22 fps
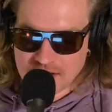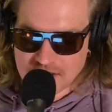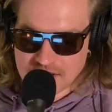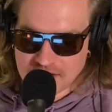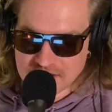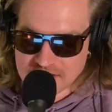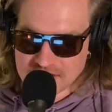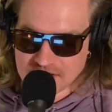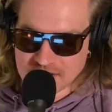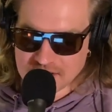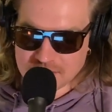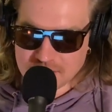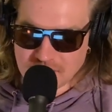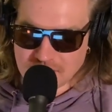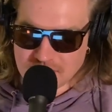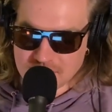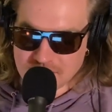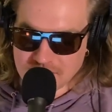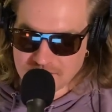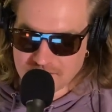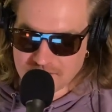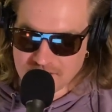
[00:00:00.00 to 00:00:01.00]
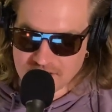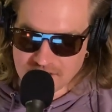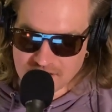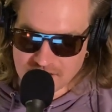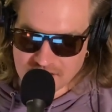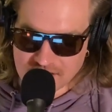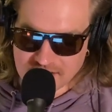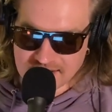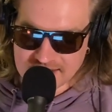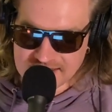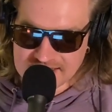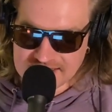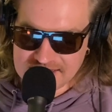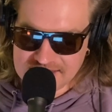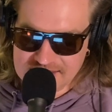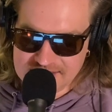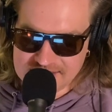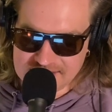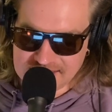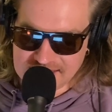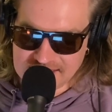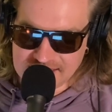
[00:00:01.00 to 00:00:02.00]
it does make me feel
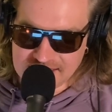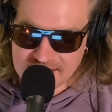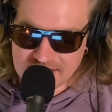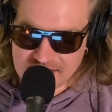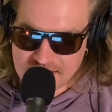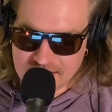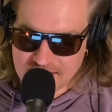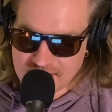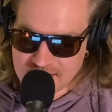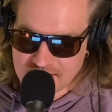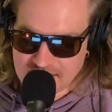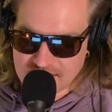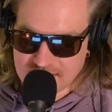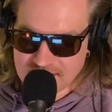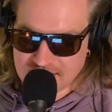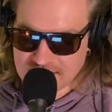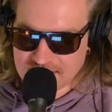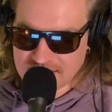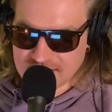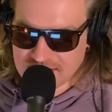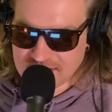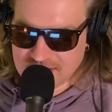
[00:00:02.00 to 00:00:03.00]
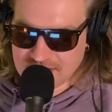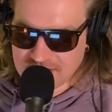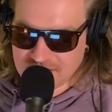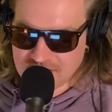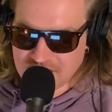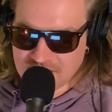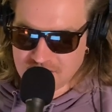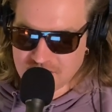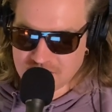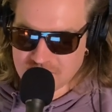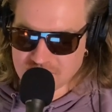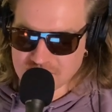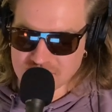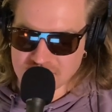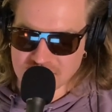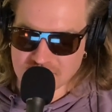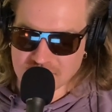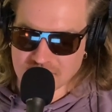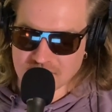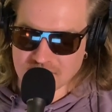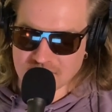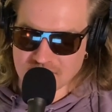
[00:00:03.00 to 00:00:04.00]
uneasy when you're
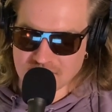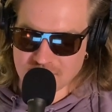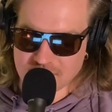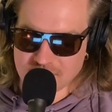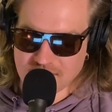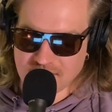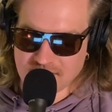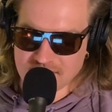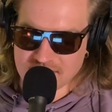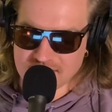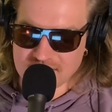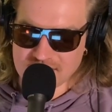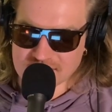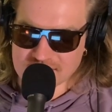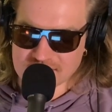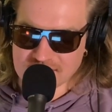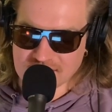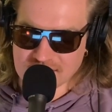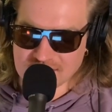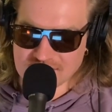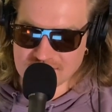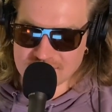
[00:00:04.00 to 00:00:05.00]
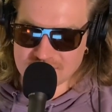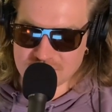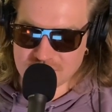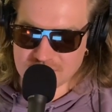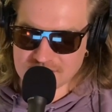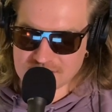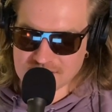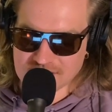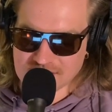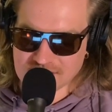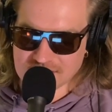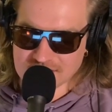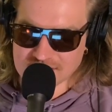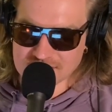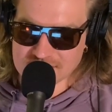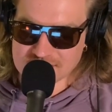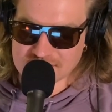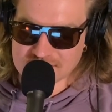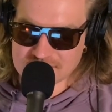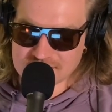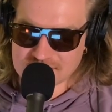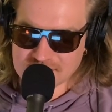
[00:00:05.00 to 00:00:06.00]
hearing about these things,
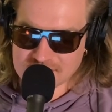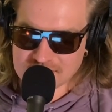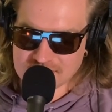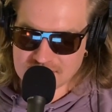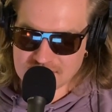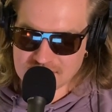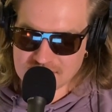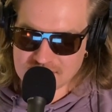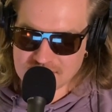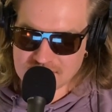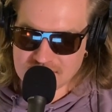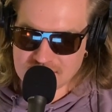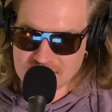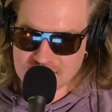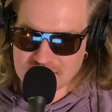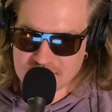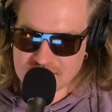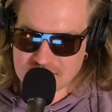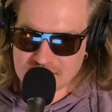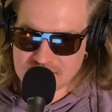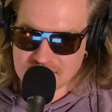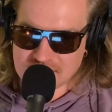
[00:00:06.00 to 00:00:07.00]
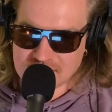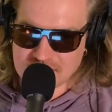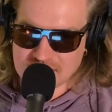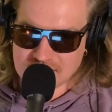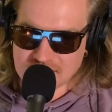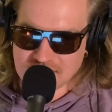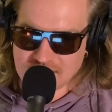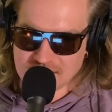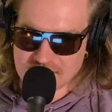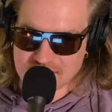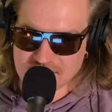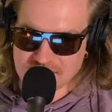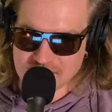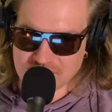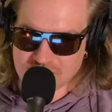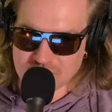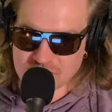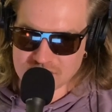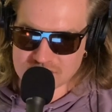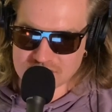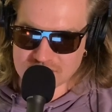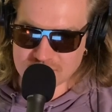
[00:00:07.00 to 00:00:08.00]
because I think we
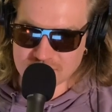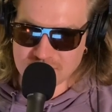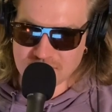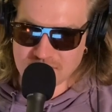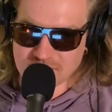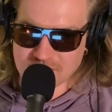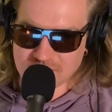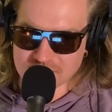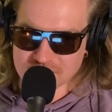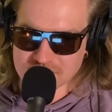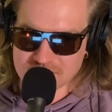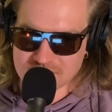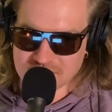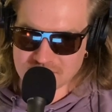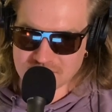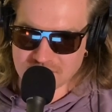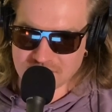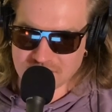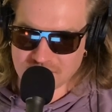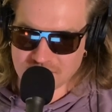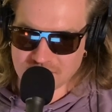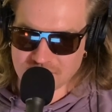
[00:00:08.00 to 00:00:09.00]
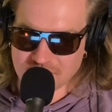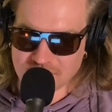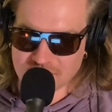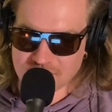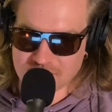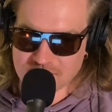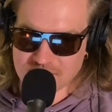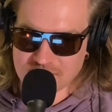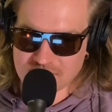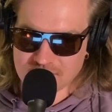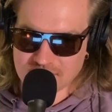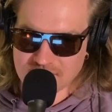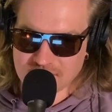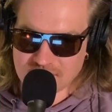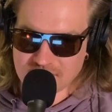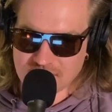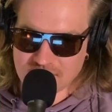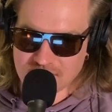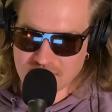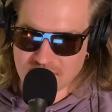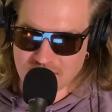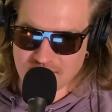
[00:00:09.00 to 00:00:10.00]
should be able to
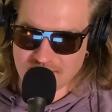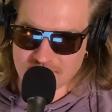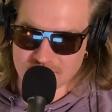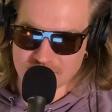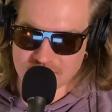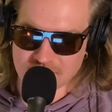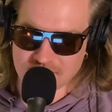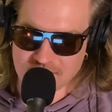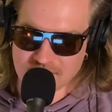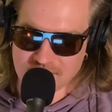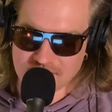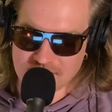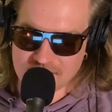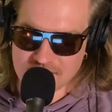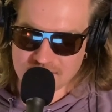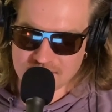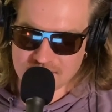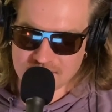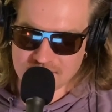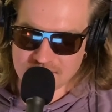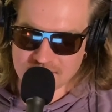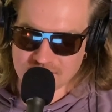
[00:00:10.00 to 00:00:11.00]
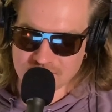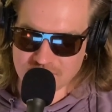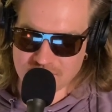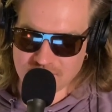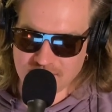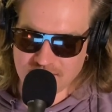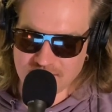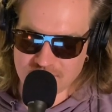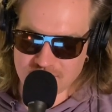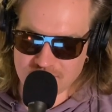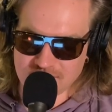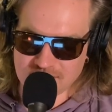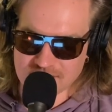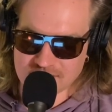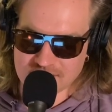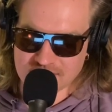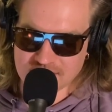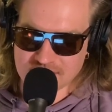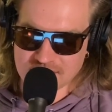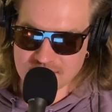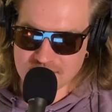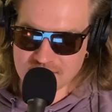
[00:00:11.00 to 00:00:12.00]
operate in a way with
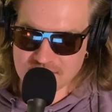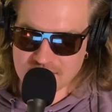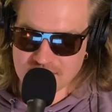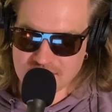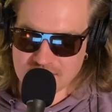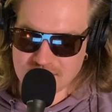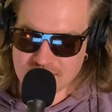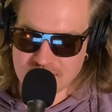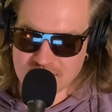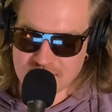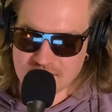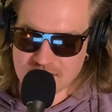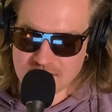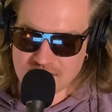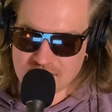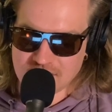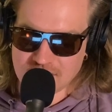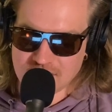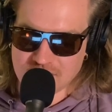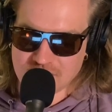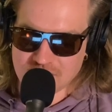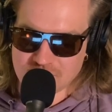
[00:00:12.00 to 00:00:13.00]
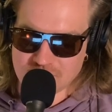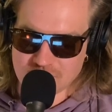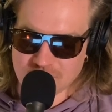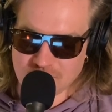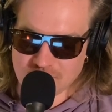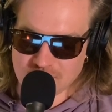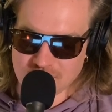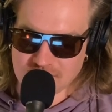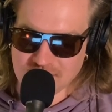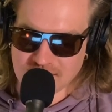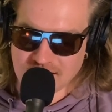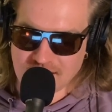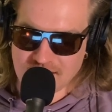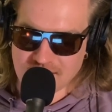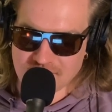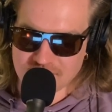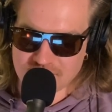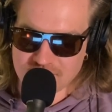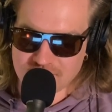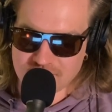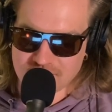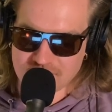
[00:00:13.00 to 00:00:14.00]
what we
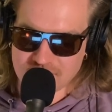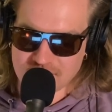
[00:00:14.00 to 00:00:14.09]
have